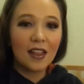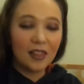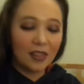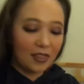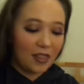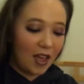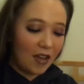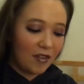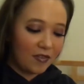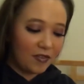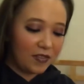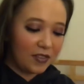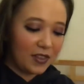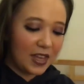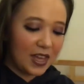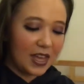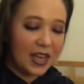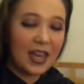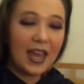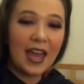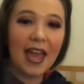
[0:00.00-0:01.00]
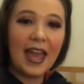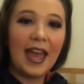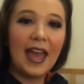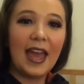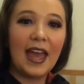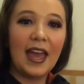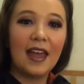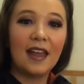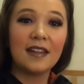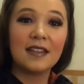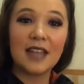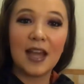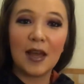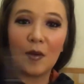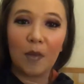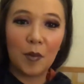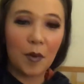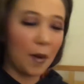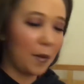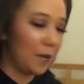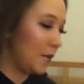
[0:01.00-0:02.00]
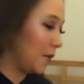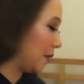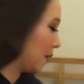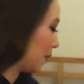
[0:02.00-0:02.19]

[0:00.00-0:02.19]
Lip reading: lovely, and I will probably